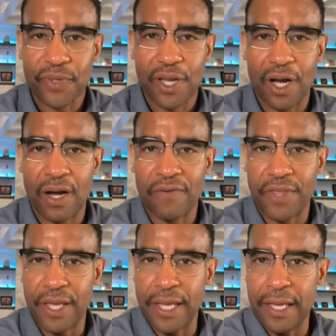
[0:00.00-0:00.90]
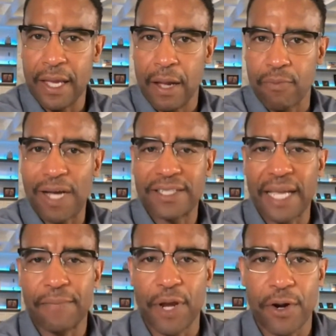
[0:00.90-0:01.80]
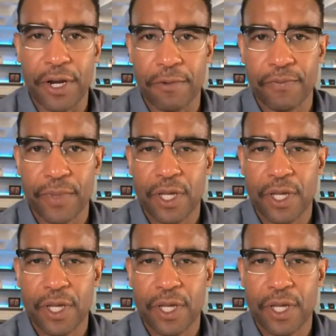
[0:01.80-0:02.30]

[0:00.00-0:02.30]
of the prostate barrier,